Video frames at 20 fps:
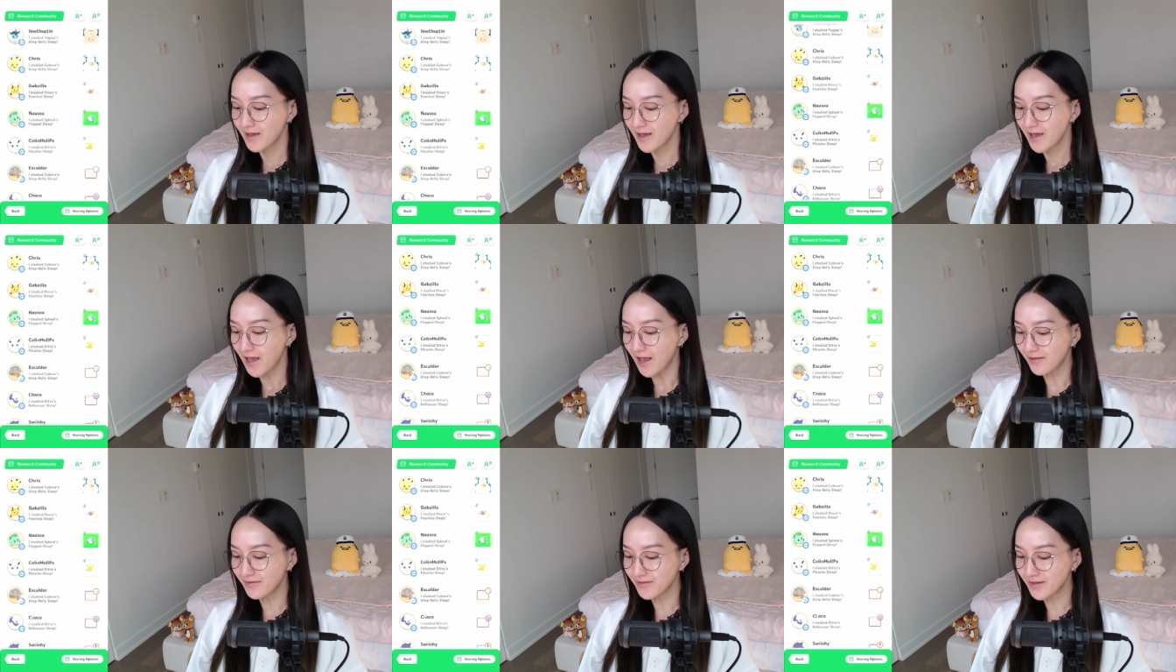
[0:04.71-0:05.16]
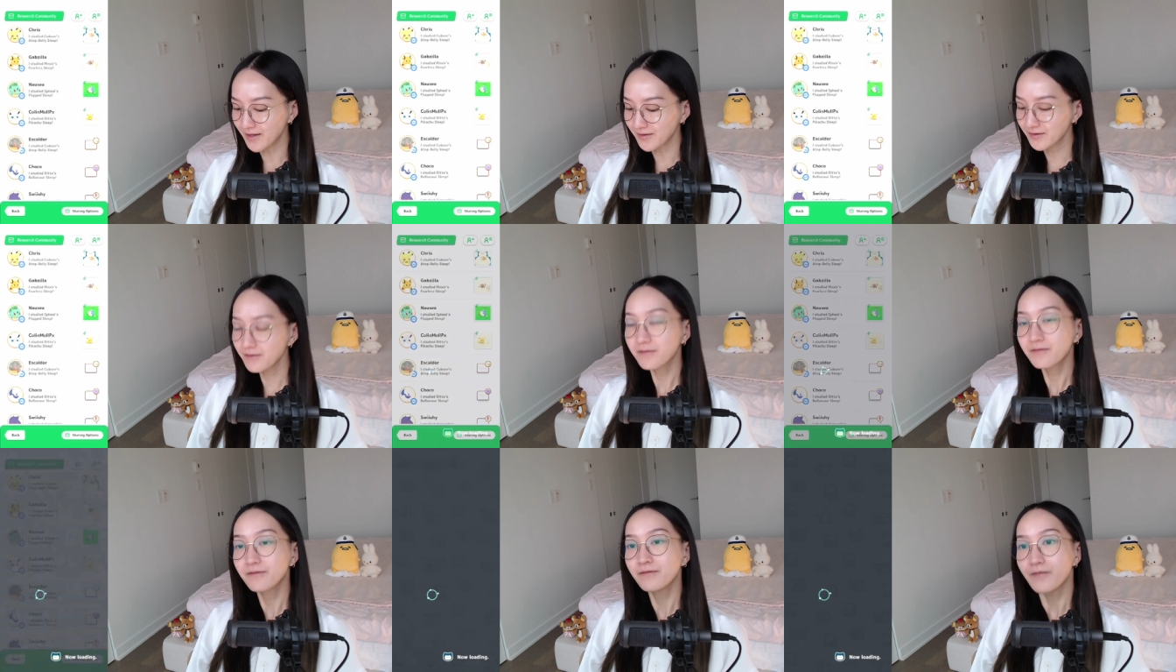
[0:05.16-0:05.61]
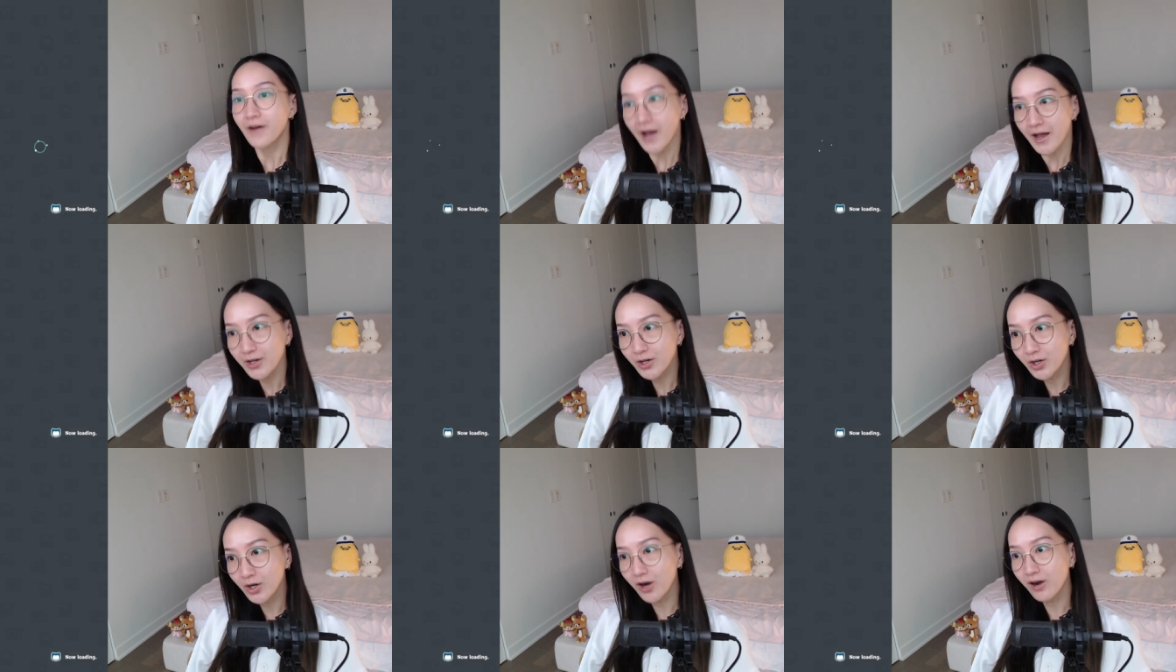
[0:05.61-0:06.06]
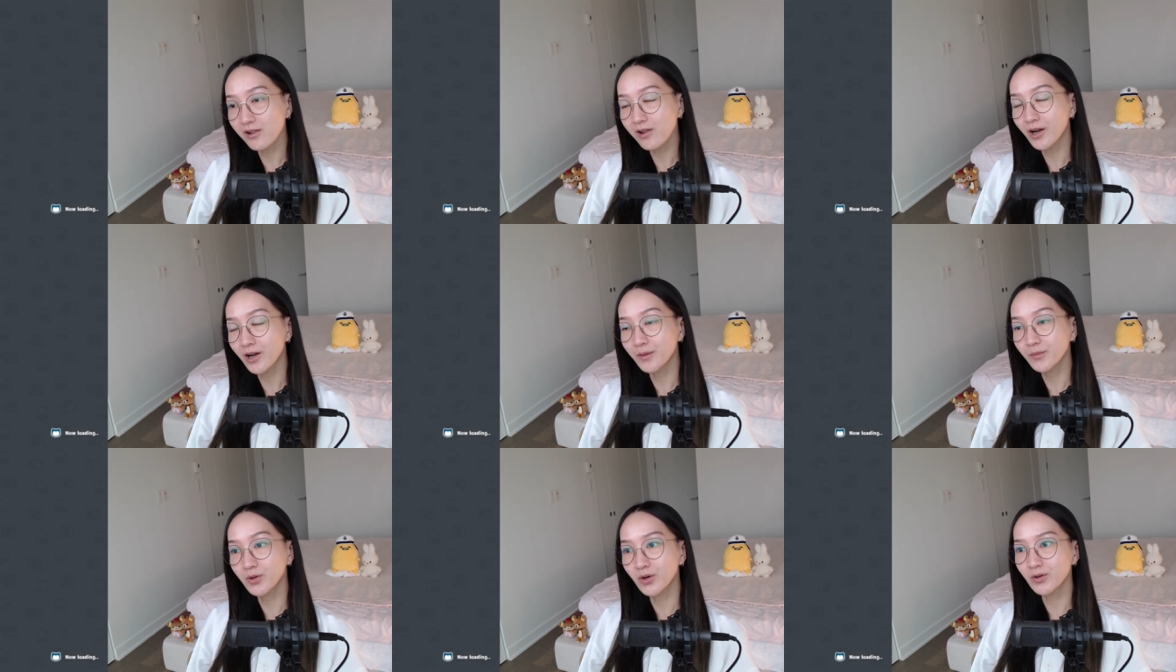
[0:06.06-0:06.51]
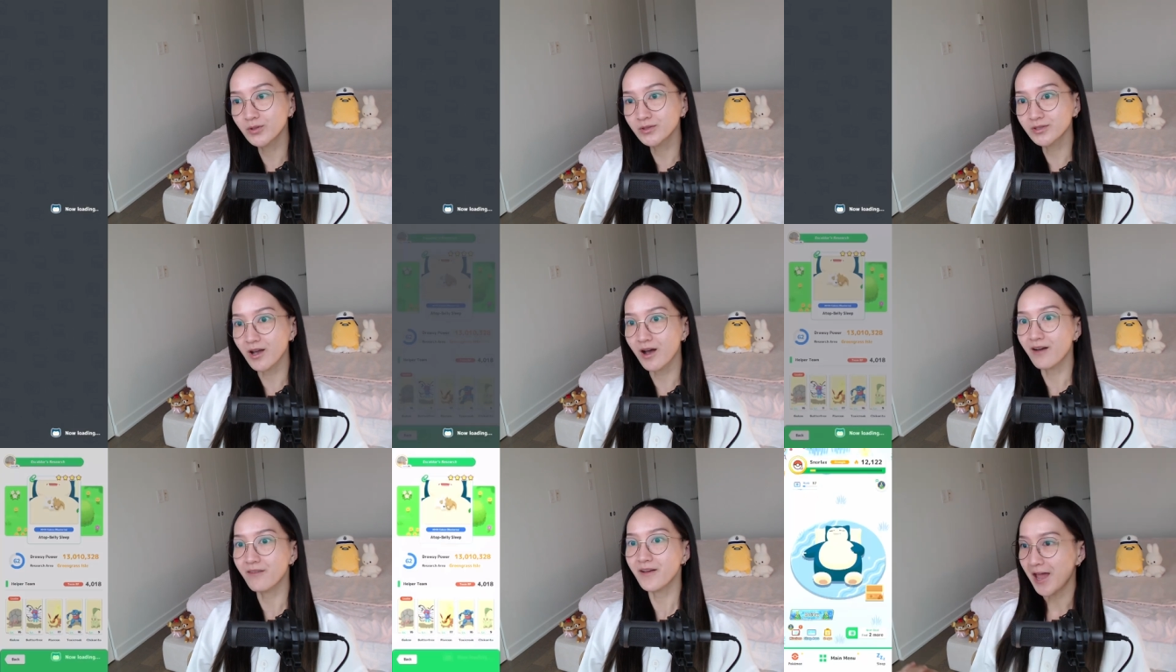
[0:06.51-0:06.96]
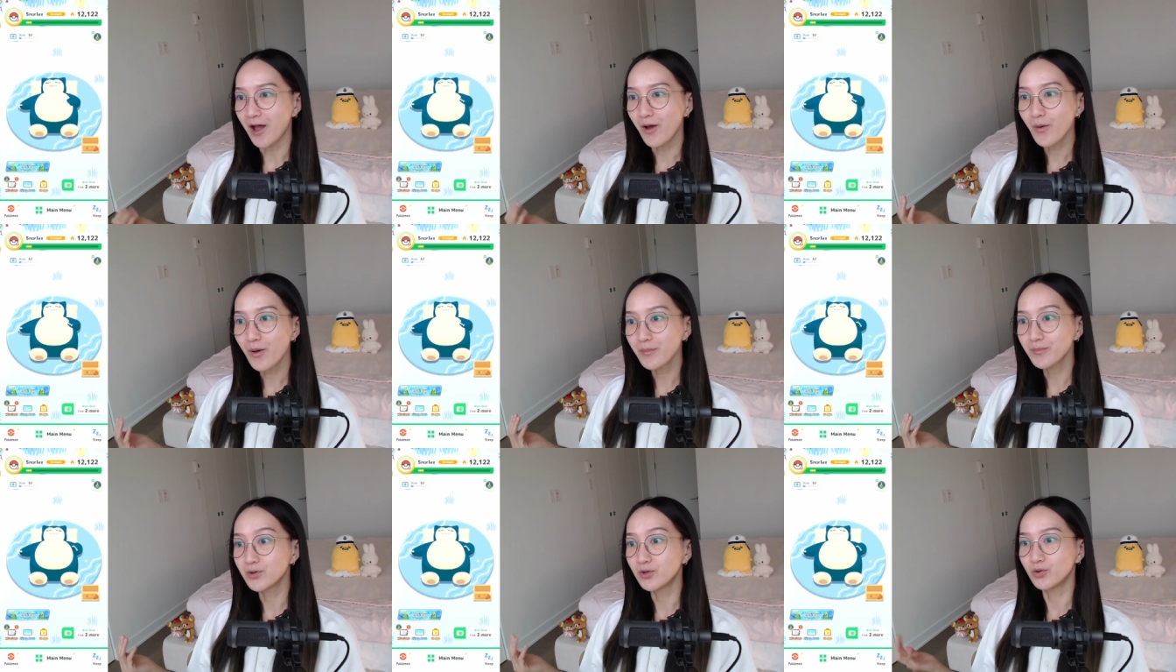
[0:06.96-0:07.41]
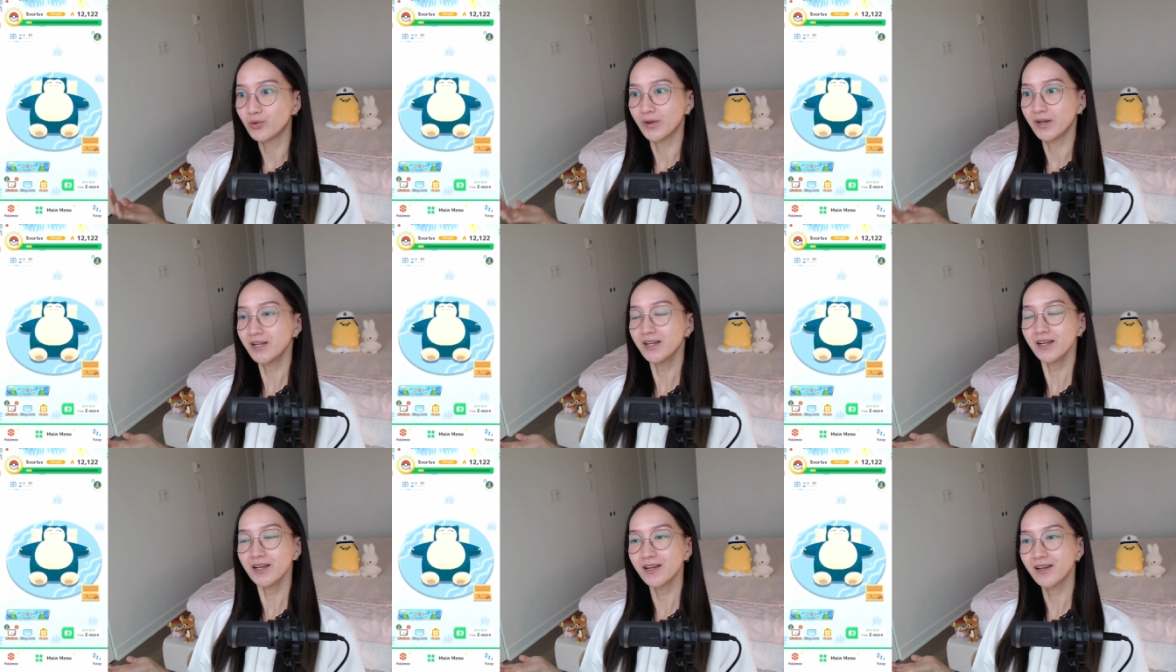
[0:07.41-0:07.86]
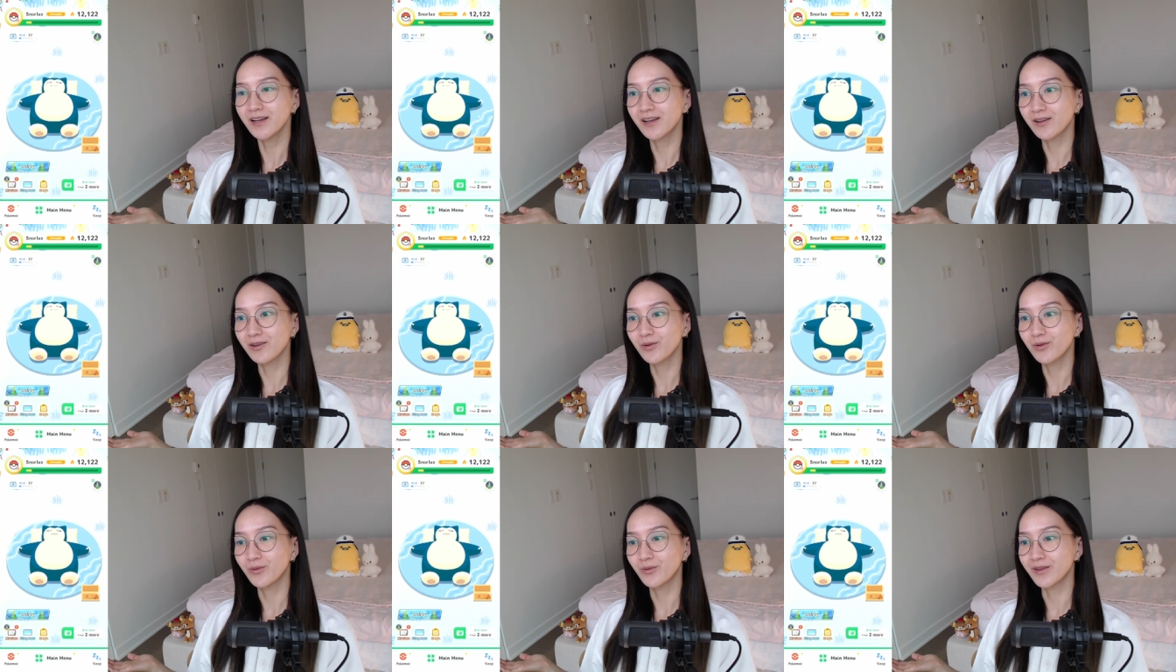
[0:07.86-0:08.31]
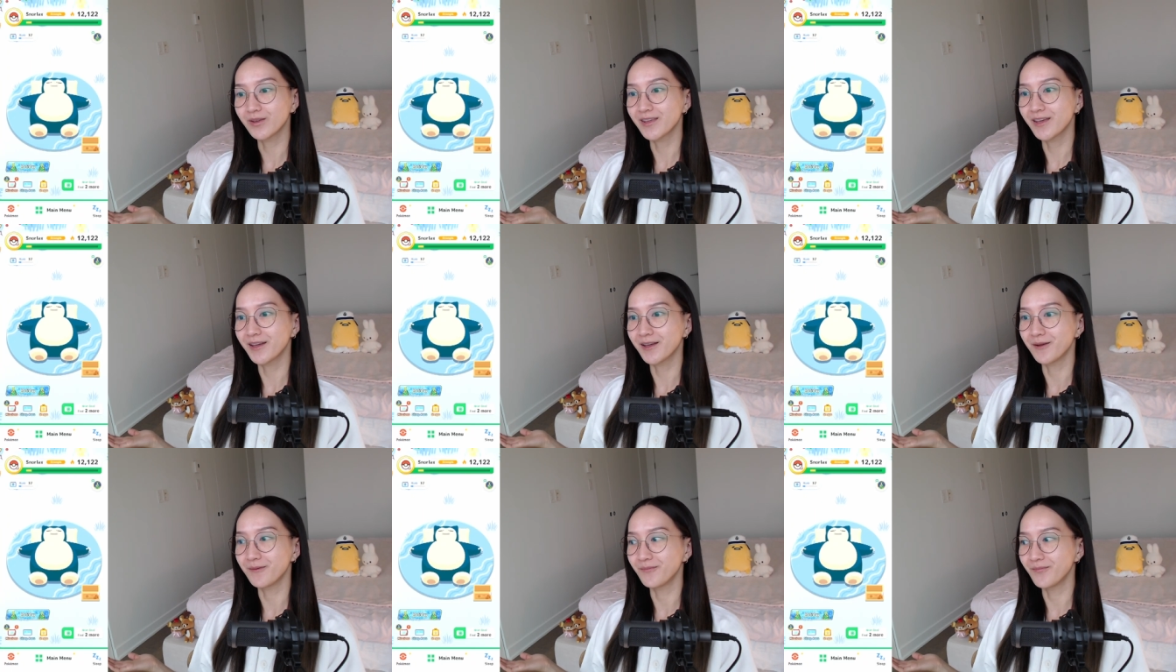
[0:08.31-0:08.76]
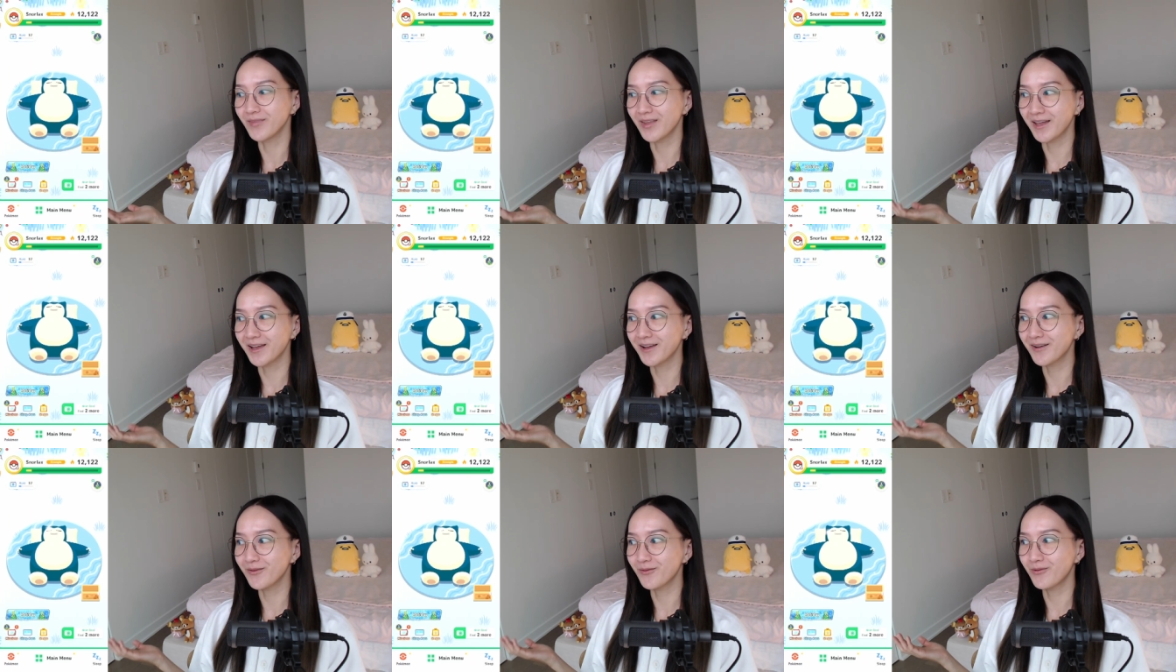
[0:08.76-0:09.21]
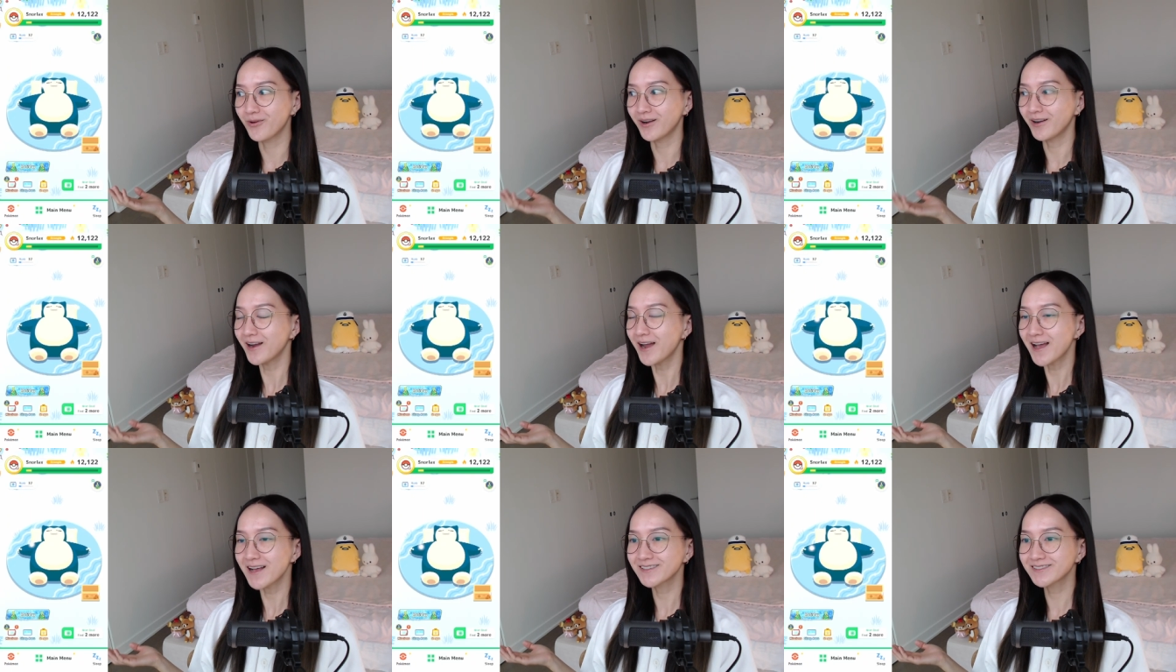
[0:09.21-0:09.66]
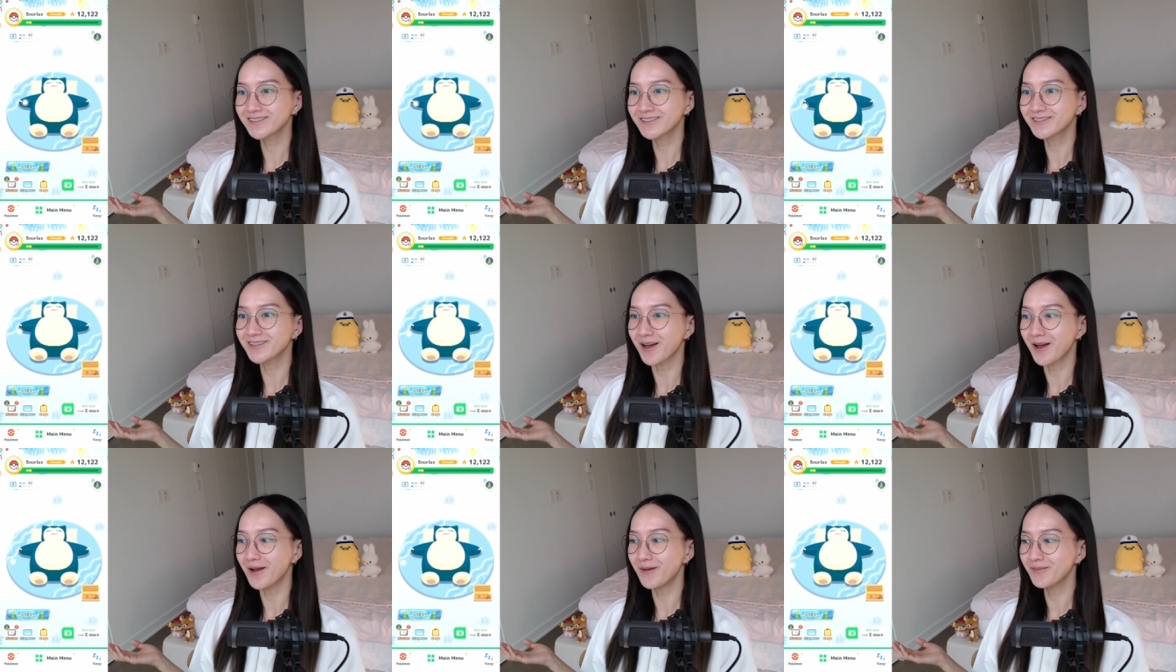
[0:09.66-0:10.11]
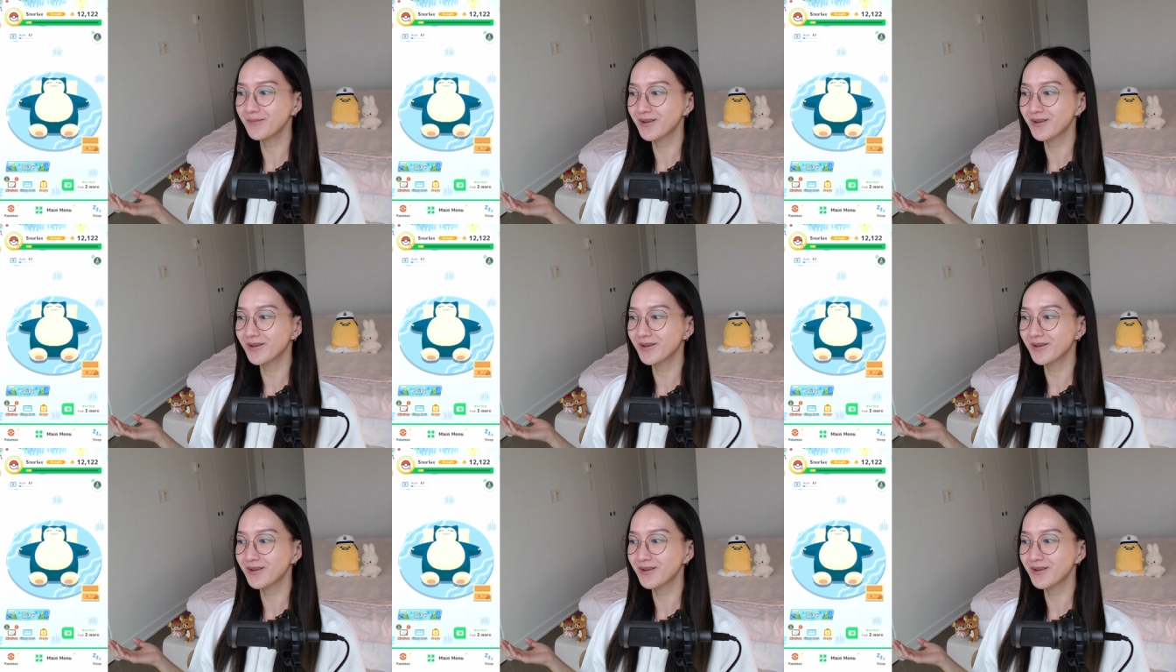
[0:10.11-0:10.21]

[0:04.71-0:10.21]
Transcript: And then the fire alarm goes off. I know I'm drinking with him. Like, where has the time